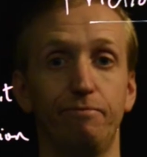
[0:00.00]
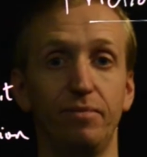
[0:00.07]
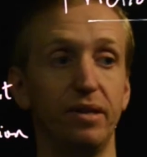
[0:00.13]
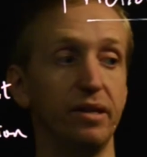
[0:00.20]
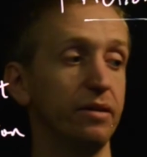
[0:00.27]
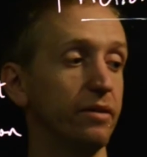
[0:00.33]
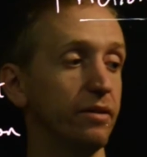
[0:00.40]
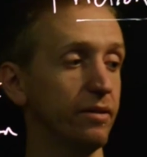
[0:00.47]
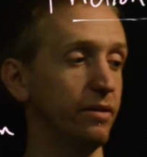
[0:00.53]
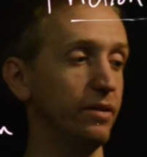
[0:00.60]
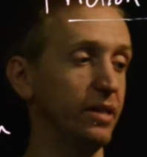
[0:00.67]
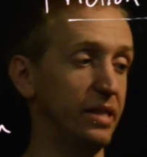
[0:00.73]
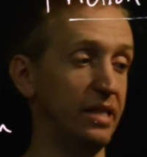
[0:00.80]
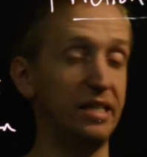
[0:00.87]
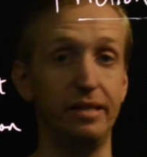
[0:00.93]

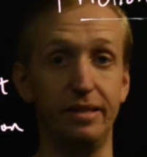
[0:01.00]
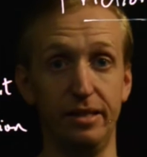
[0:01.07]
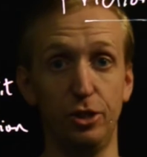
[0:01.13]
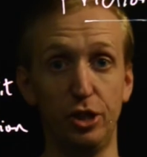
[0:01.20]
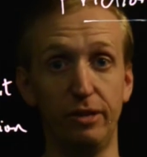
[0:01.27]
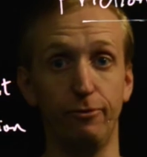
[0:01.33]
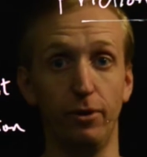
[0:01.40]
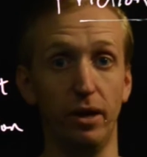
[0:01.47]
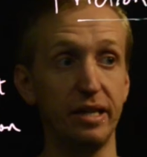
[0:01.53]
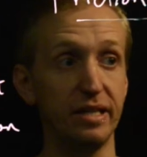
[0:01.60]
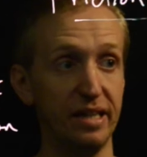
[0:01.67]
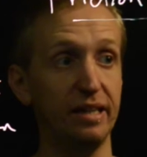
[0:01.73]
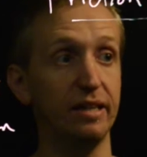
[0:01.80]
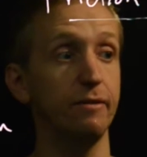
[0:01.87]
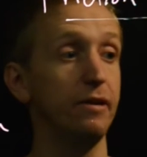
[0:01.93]
the, this is the general
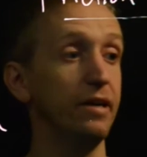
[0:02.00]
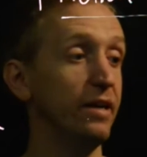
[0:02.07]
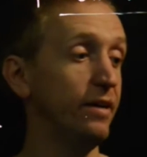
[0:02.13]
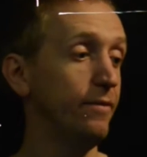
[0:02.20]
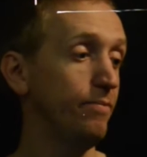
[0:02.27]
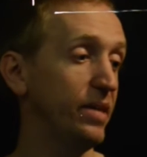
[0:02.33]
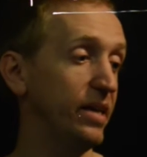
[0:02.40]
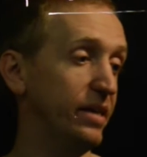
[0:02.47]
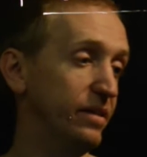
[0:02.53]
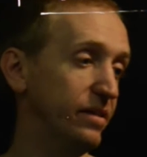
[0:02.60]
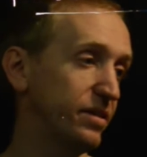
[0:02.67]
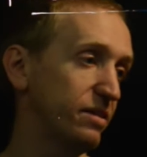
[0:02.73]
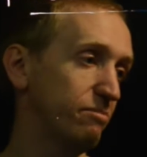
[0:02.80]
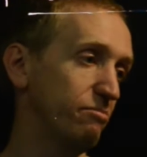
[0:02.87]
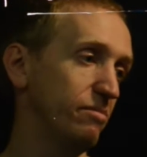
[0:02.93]
idea,
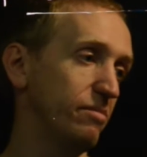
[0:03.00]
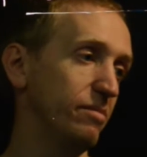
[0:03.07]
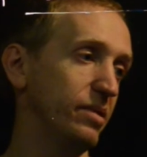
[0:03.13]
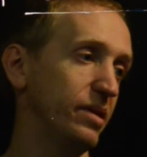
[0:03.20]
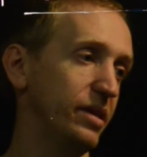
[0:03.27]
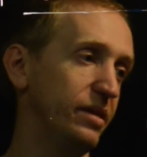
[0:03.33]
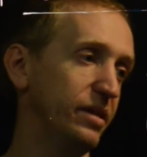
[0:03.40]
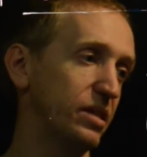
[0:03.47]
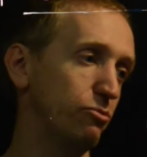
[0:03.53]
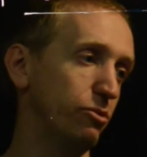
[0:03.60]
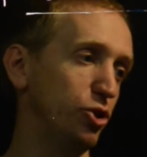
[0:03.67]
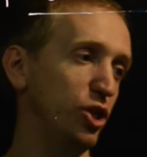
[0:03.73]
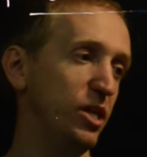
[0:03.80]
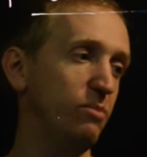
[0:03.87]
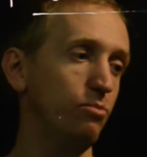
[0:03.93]
is in this
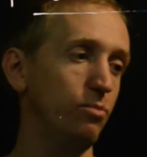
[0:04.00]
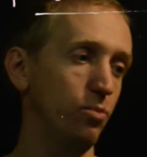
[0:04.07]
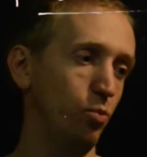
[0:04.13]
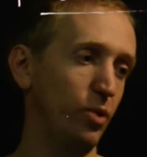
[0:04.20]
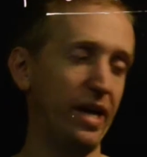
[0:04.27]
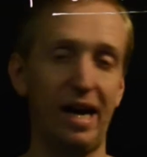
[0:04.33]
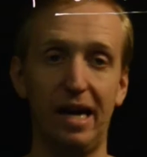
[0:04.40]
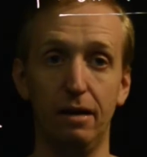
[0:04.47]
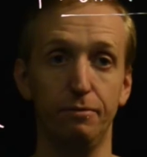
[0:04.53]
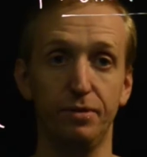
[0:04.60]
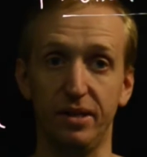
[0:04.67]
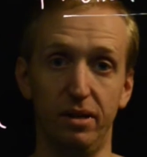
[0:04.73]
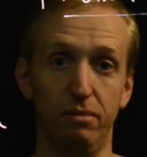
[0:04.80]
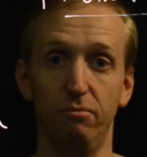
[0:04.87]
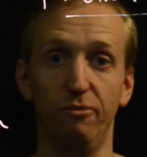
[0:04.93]
regime we have
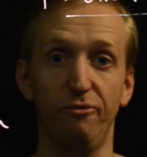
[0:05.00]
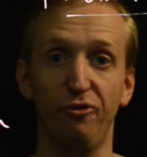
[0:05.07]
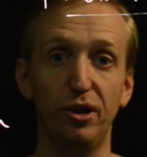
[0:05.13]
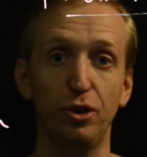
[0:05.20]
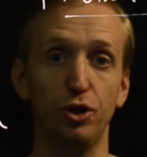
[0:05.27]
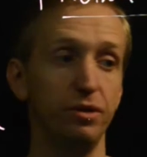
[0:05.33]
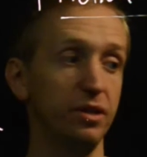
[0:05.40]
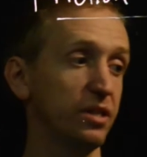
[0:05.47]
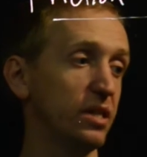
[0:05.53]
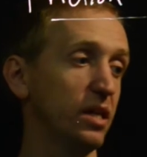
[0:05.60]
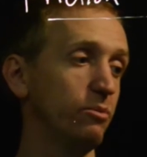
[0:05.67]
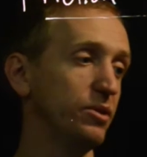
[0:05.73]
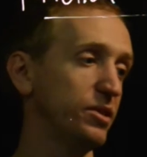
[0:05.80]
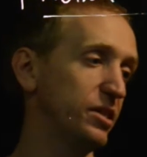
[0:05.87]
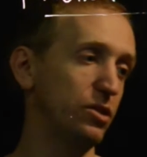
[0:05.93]
some friction
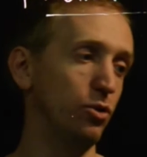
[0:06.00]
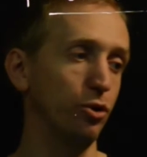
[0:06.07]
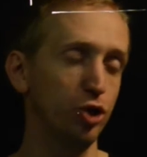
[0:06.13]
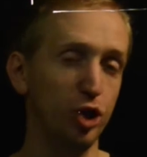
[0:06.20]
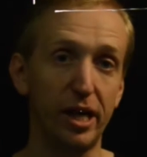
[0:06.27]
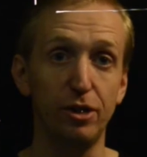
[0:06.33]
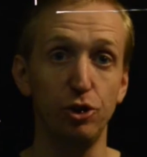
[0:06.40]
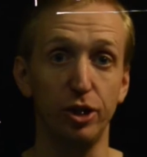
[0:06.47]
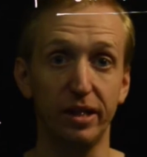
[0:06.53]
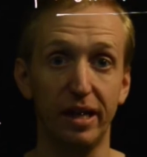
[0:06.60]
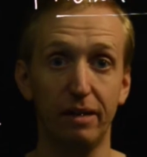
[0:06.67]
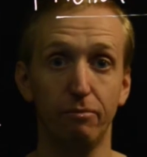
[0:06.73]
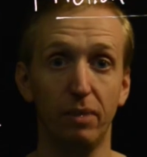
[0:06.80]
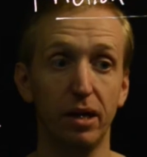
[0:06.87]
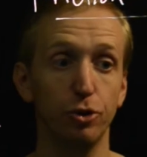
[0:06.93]
disturbance, it's not changing
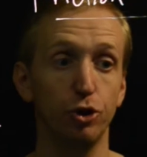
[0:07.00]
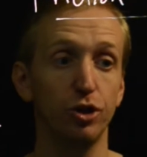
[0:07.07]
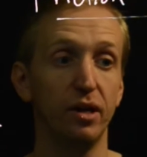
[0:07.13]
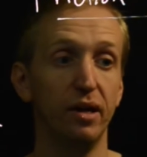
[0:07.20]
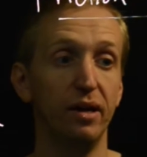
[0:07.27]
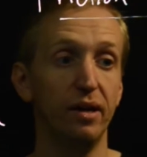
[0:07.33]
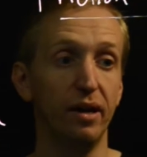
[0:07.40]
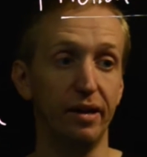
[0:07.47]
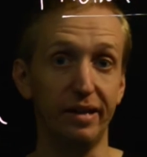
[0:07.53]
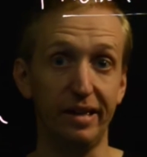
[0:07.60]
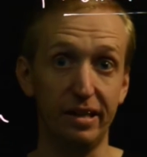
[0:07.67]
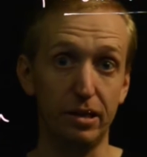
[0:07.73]
that much, and